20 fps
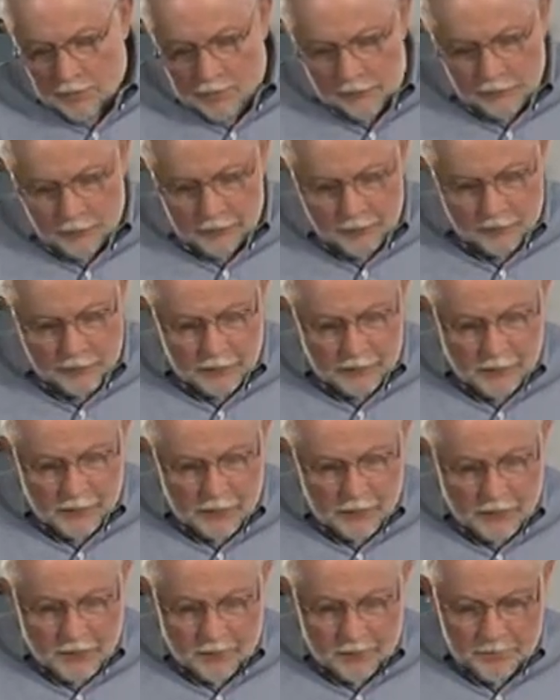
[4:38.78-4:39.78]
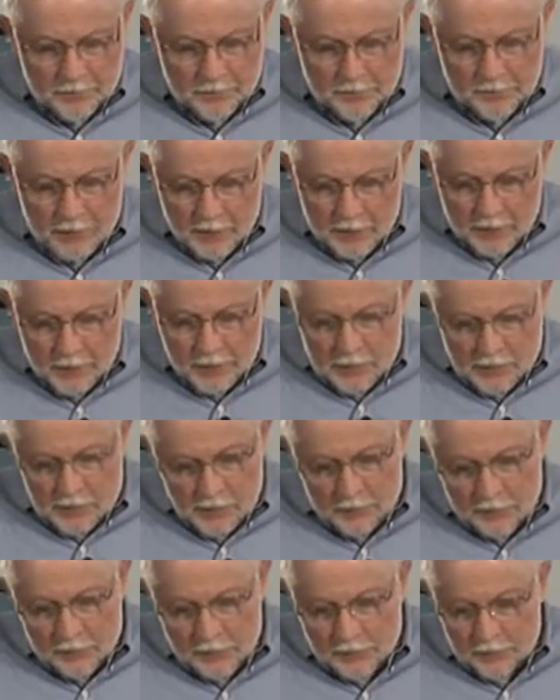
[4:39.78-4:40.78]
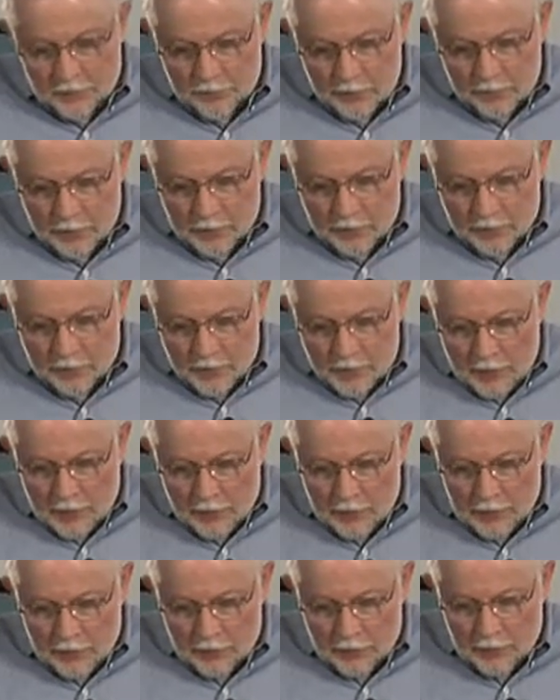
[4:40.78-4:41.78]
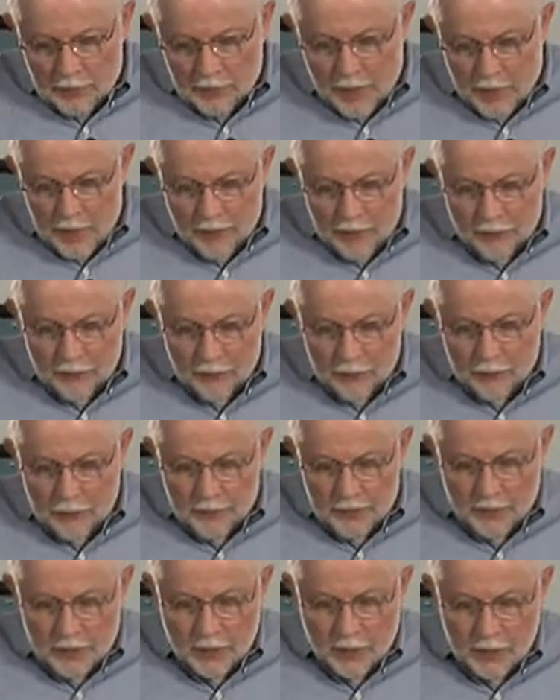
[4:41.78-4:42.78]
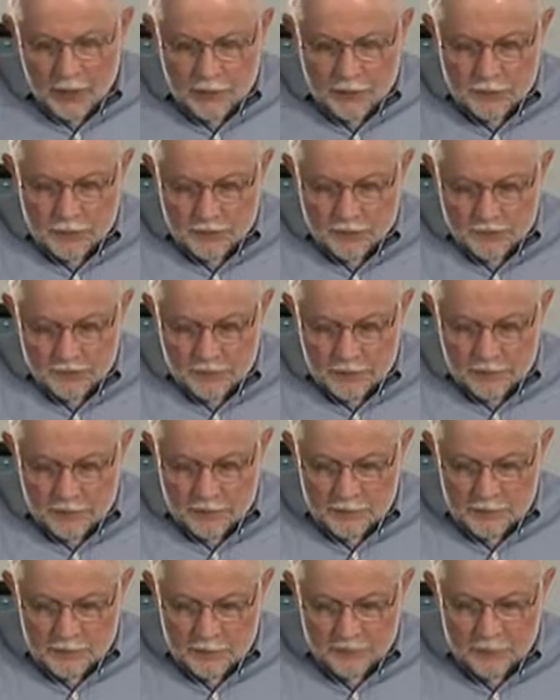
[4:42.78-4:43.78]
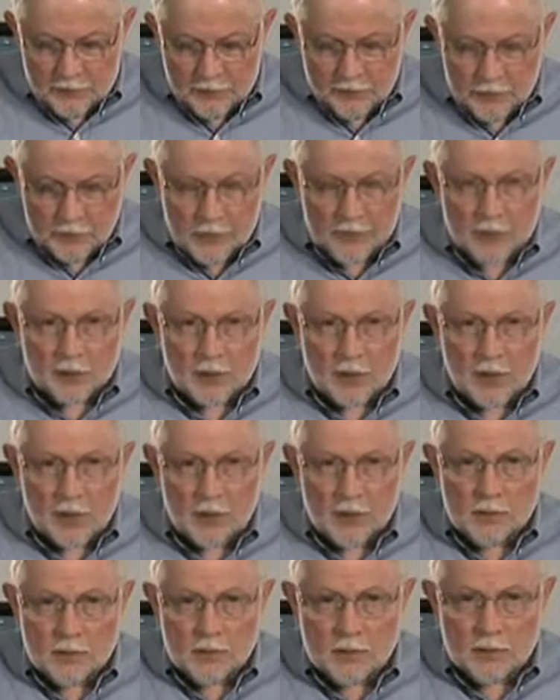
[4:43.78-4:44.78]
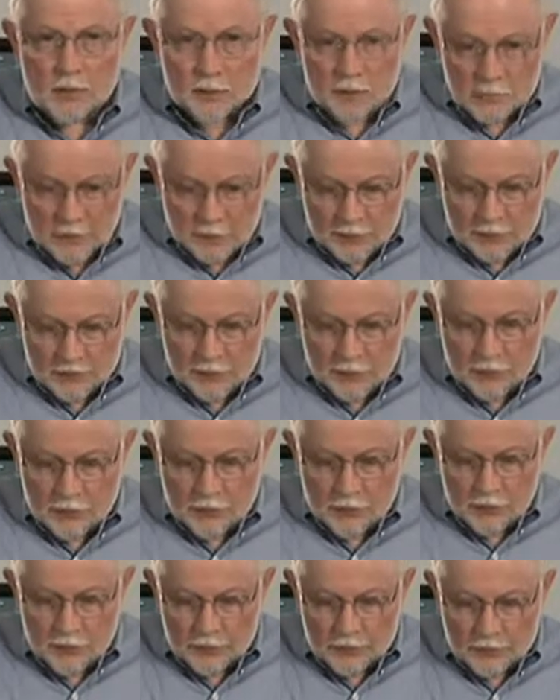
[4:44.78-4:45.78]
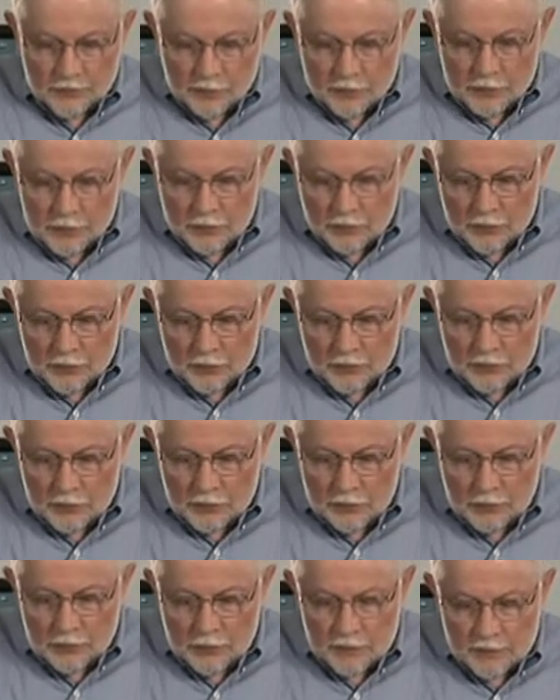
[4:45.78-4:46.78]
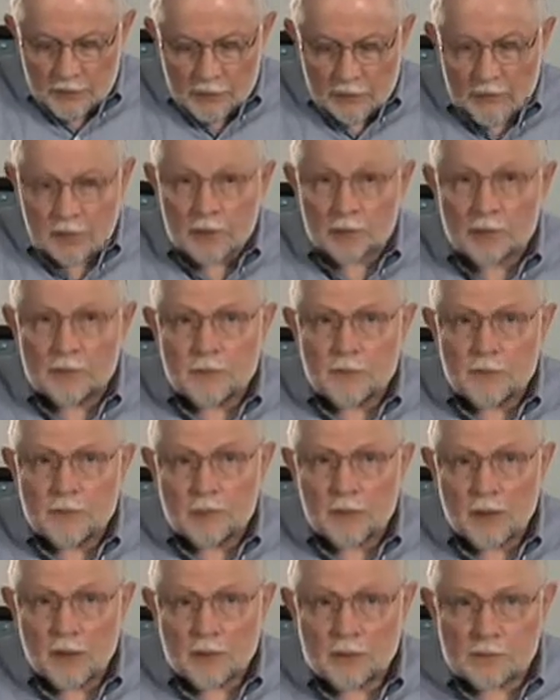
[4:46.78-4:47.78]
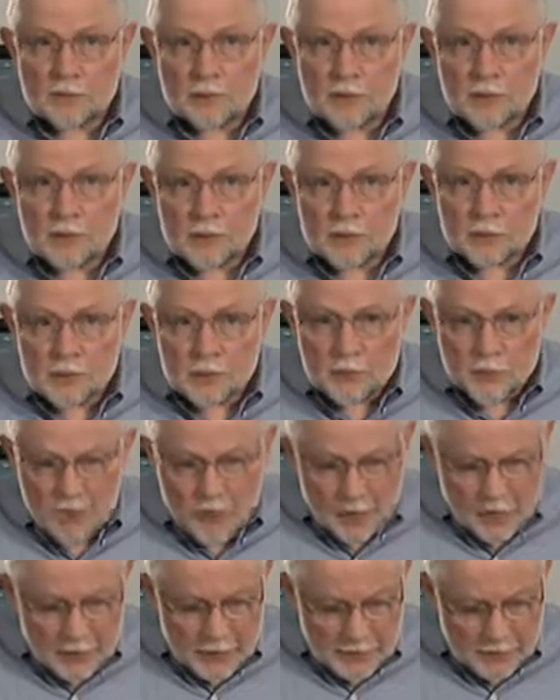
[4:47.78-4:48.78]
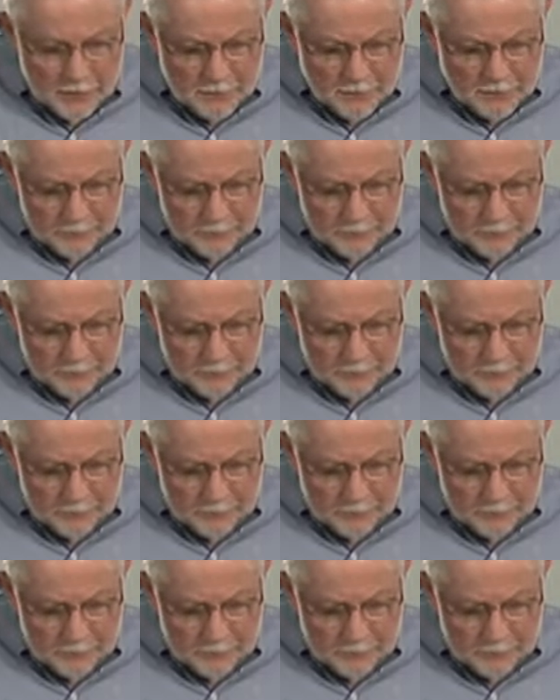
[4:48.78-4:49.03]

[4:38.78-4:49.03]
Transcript: Flow is going to come up, hit this plug, and then go down through the cage. This is a whisper design, gets good noise attenuation because of the large expansion area in the body.